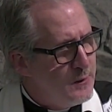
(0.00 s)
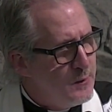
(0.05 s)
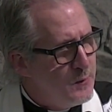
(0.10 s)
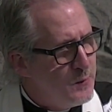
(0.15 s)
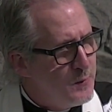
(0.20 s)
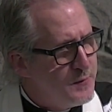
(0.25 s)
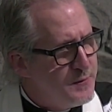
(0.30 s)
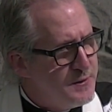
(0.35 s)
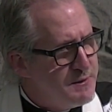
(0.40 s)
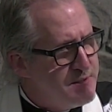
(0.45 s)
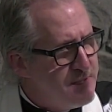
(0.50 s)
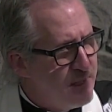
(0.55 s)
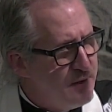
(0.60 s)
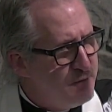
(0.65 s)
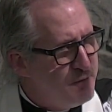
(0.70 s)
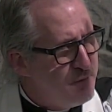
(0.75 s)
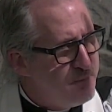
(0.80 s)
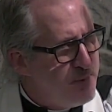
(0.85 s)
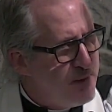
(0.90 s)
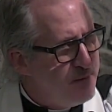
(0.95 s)
with the
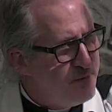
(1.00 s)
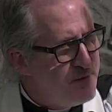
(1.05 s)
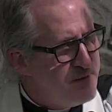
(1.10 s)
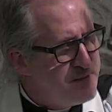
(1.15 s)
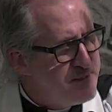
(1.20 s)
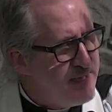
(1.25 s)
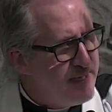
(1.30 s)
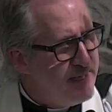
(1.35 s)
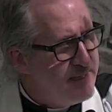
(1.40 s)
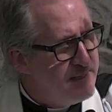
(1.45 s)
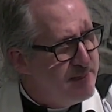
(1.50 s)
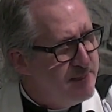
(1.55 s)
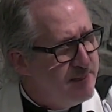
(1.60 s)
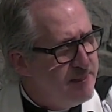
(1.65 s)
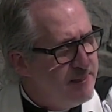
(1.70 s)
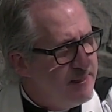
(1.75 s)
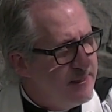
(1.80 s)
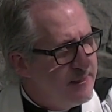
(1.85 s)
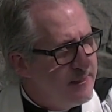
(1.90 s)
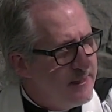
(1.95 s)
dove above his head
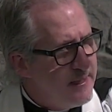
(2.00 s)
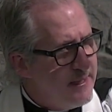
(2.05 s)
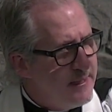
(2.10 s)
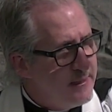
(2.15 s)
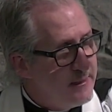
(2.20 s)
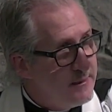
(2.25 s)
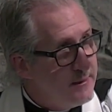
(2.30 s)
and a